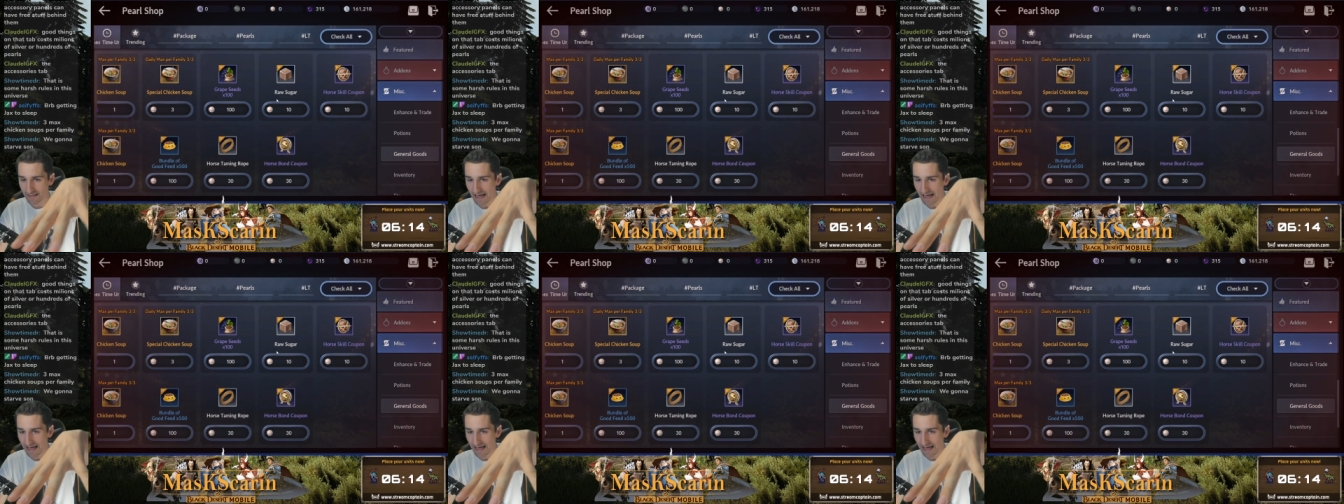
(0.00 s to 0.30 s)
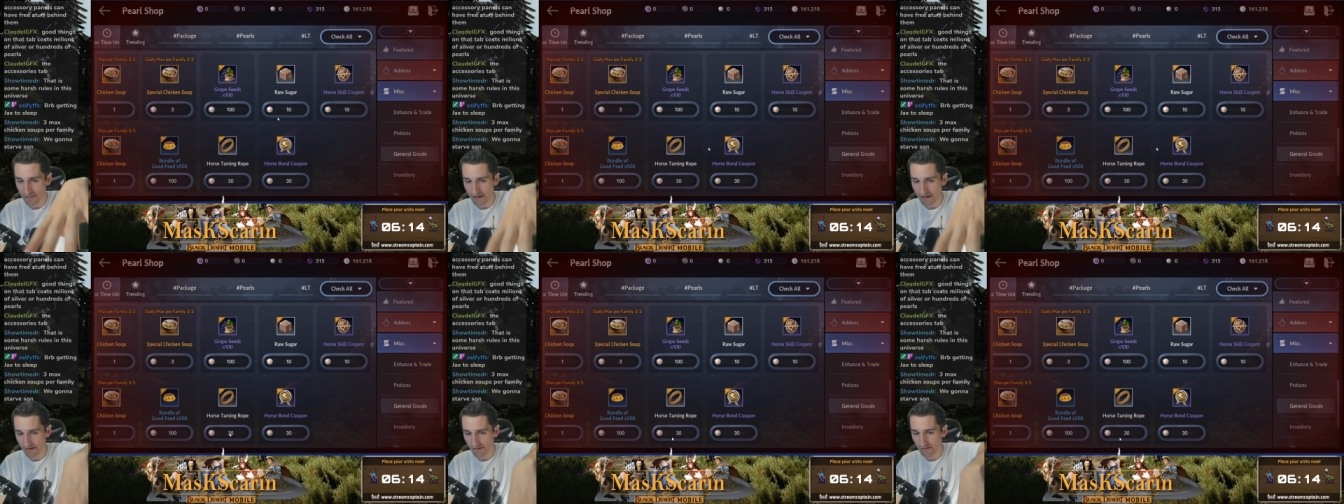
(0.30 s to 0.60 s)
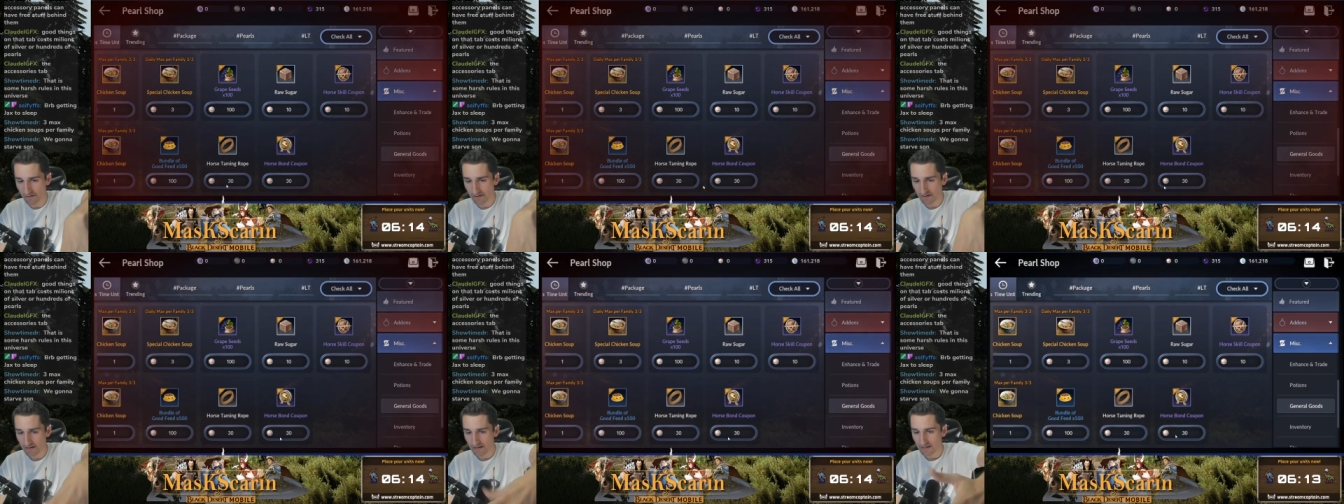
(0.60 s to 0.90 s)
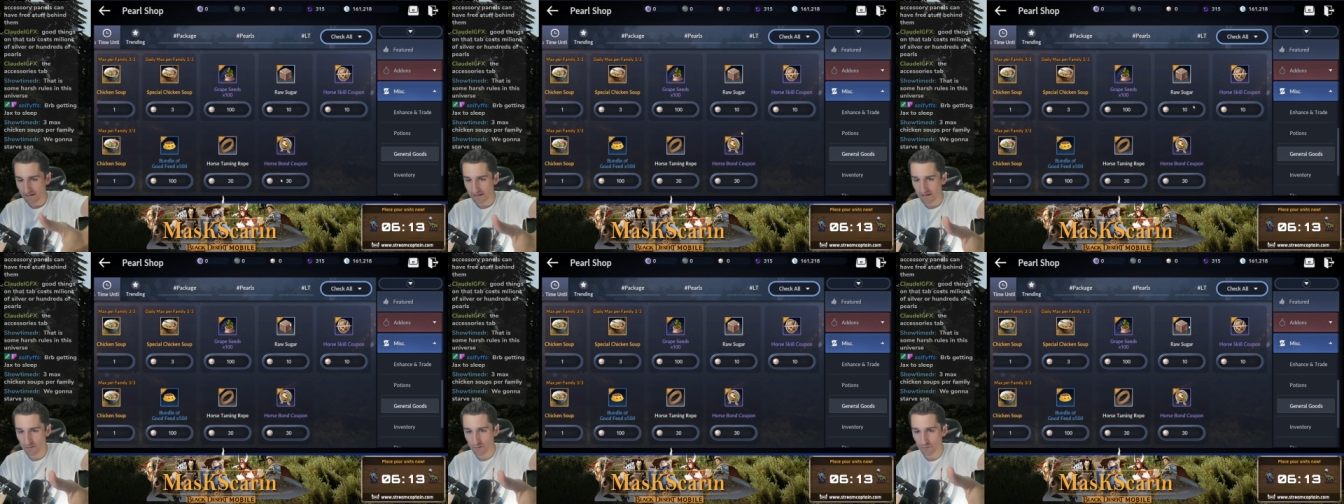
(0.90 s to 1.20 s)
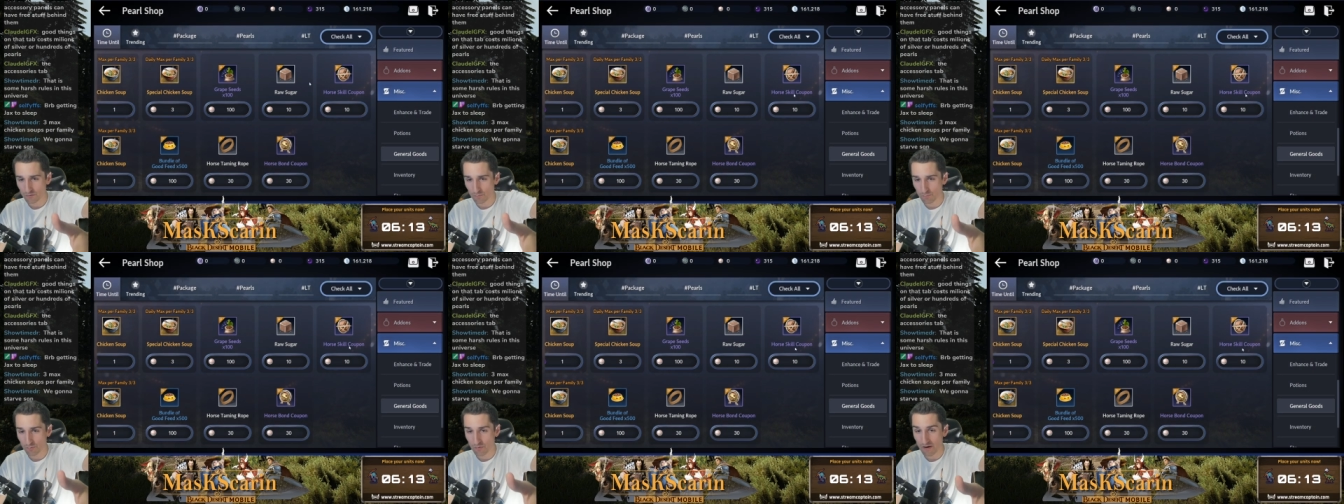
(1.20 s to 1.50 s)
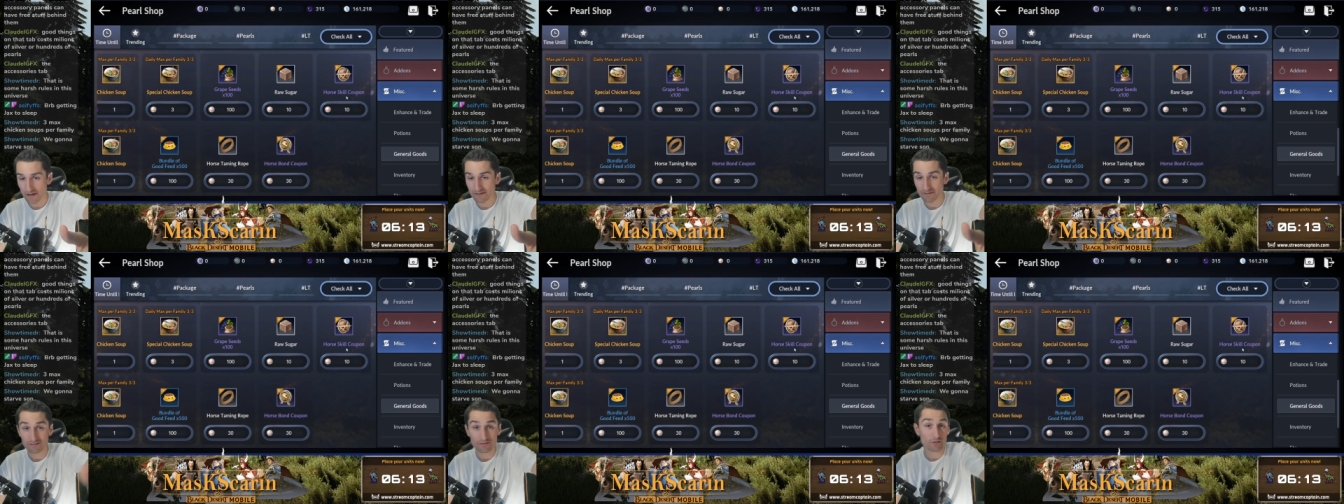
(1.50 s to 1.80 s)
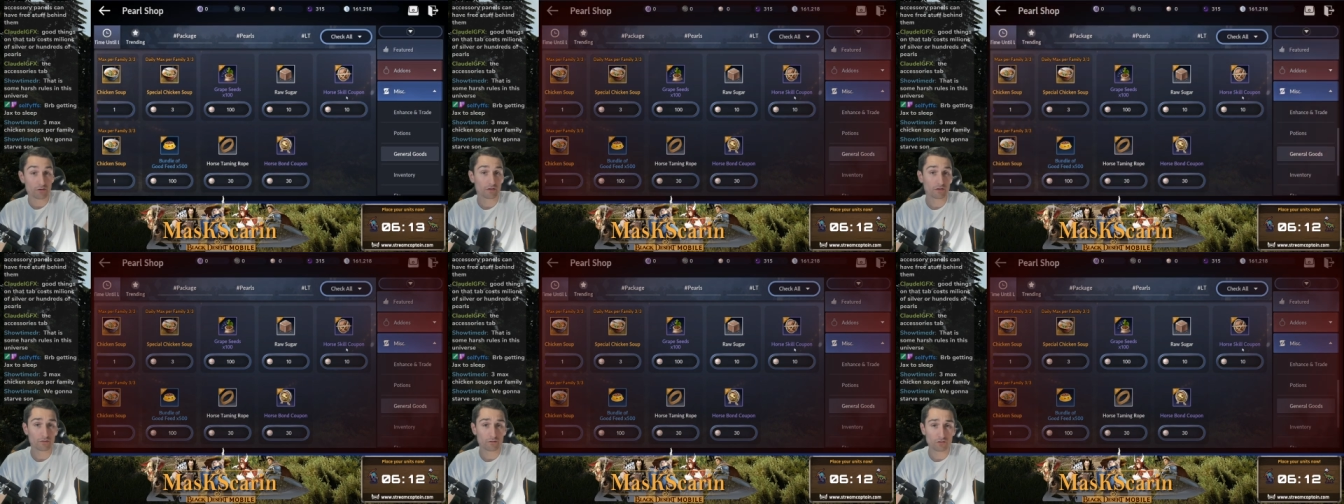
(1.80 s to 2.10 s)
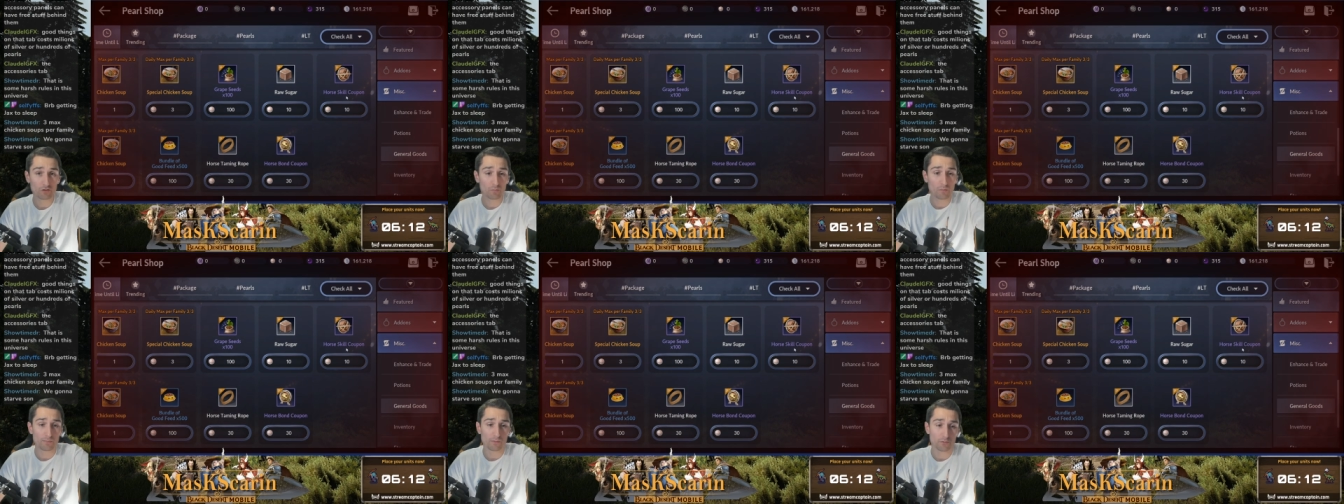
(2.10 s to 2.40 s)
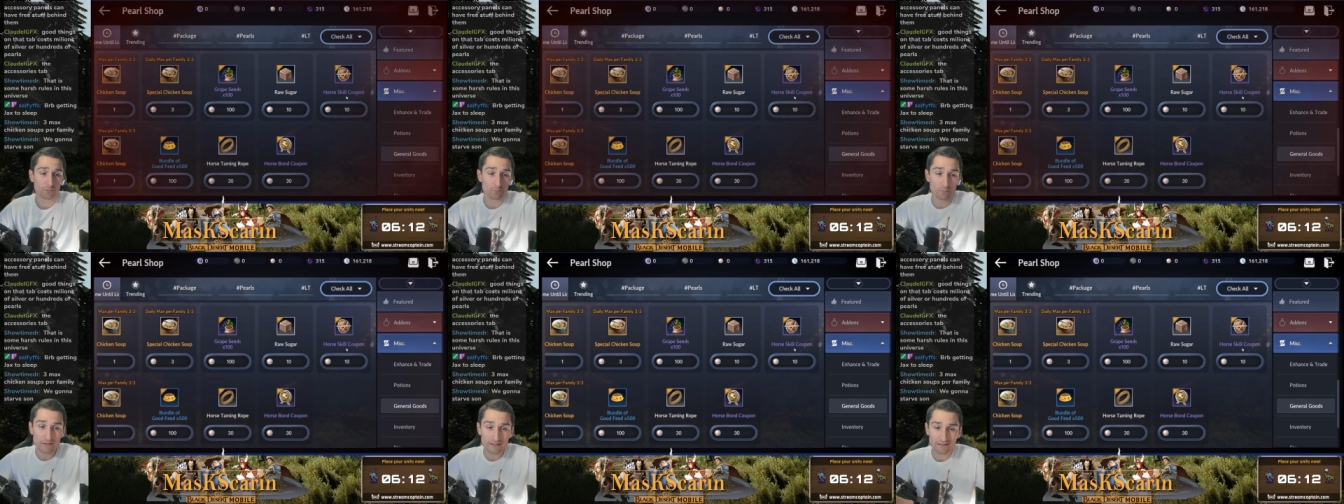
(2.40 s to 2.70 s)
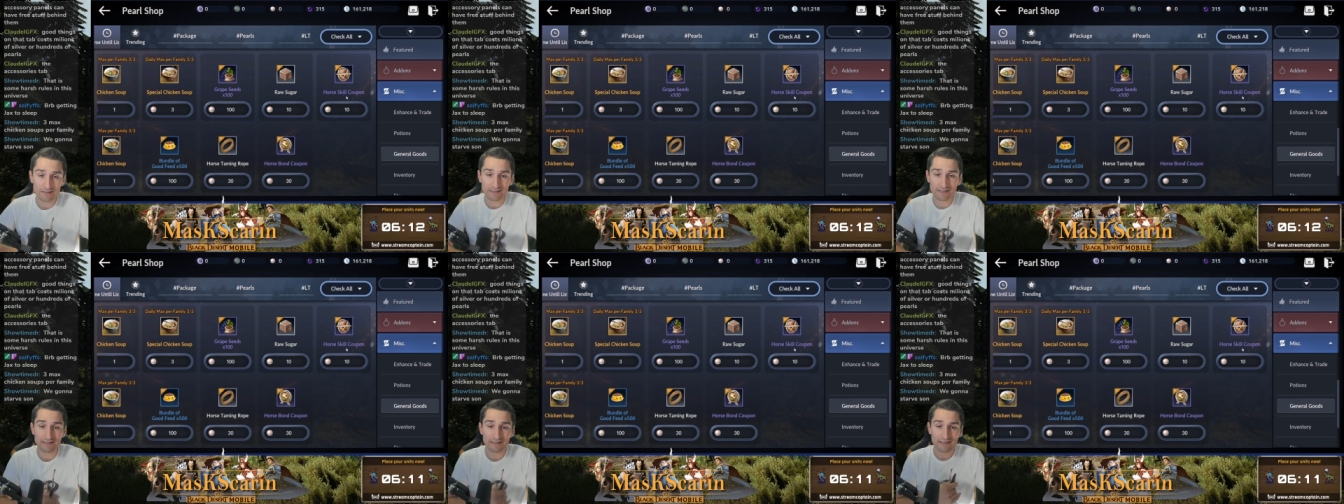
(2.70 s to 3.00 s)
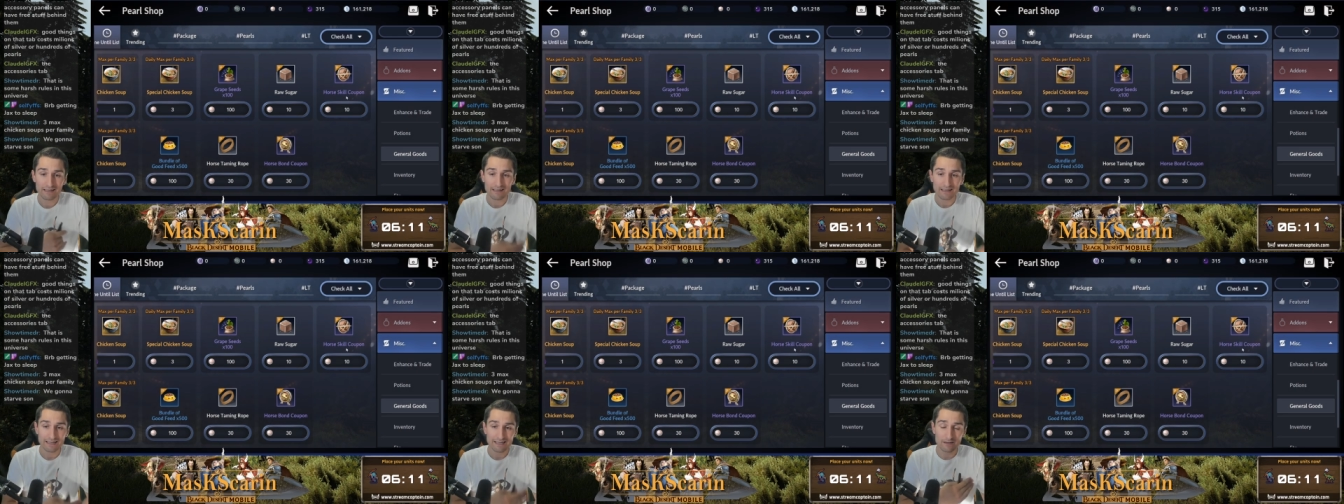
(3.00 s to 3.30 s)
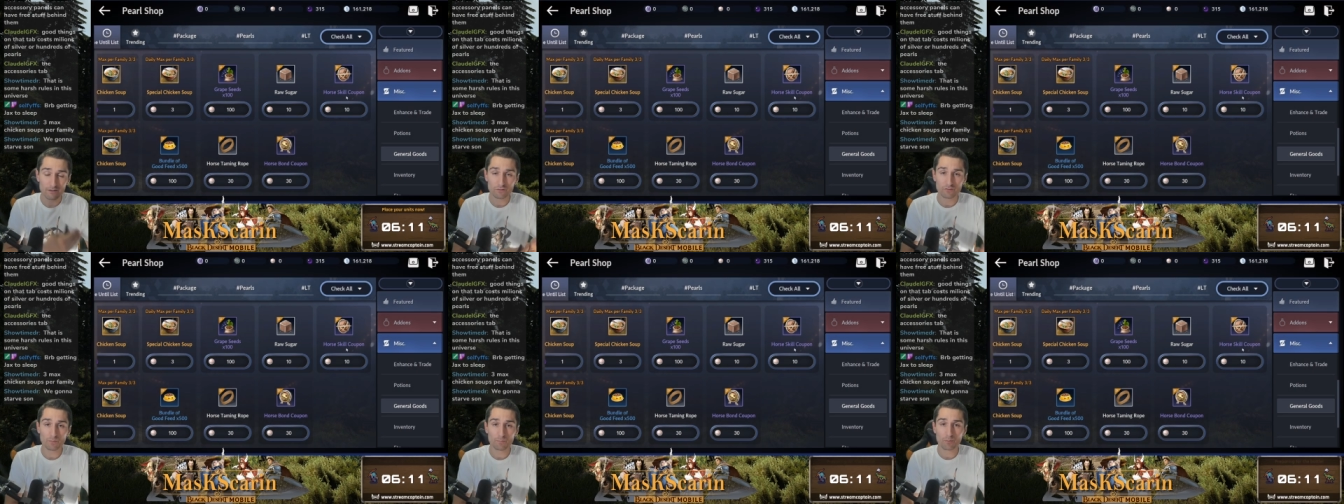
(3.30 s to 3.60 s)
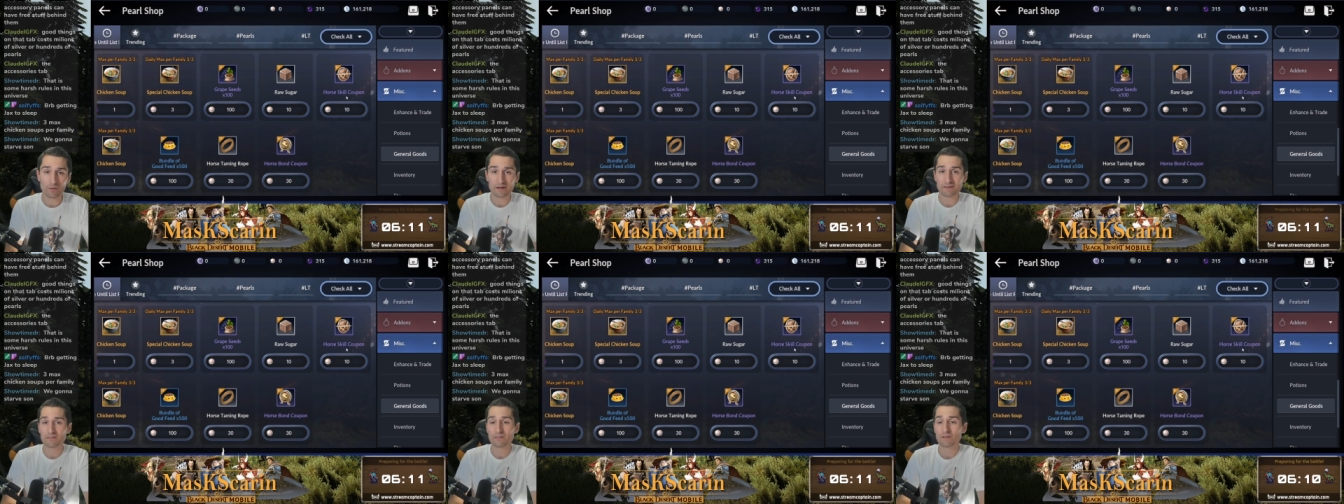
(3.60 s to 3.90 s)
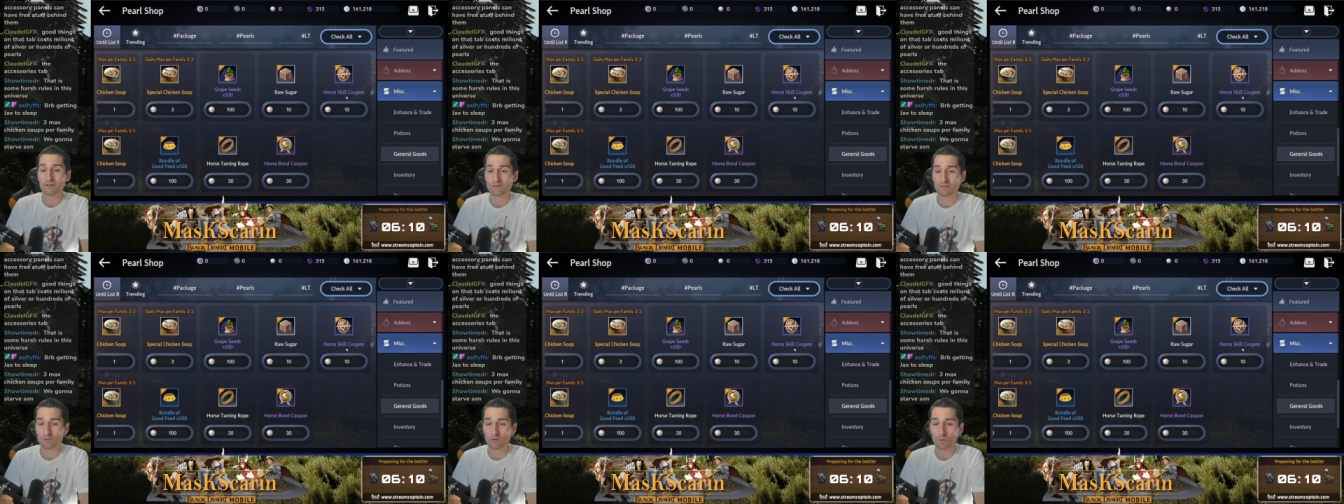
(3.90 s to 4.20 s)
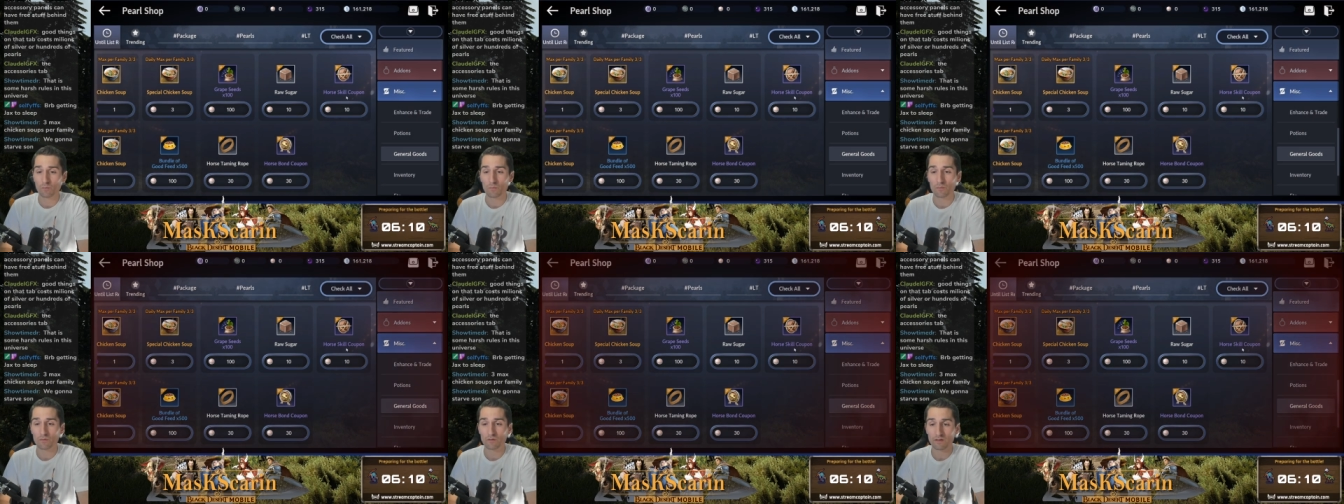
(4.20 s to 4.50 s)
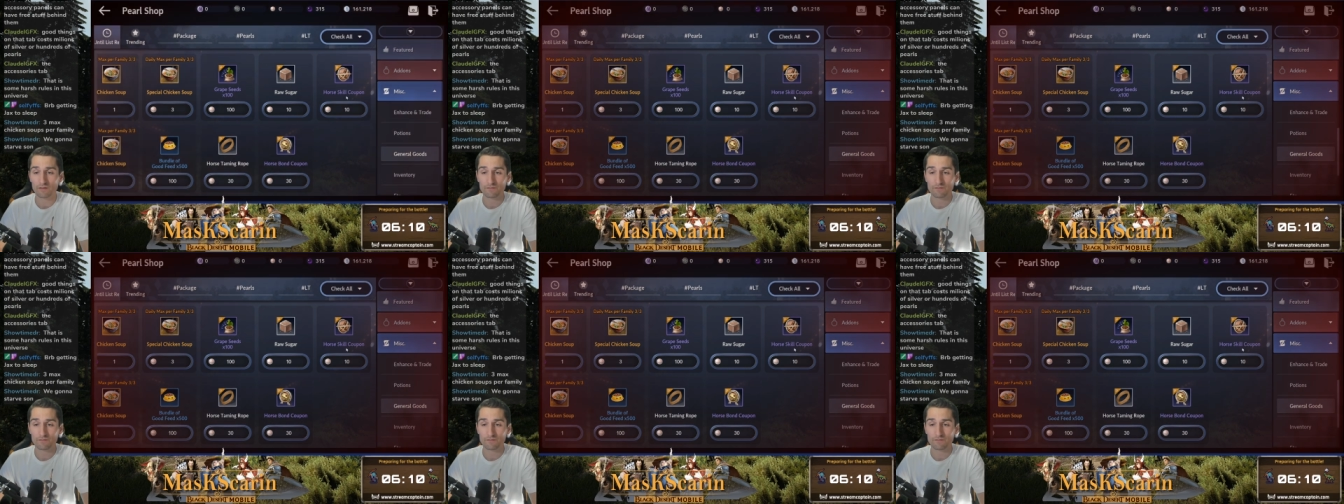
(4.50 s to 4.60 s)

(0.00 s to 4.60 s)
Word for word: that there. Here's the price. They're consumables. Really, here's the price of the consumable.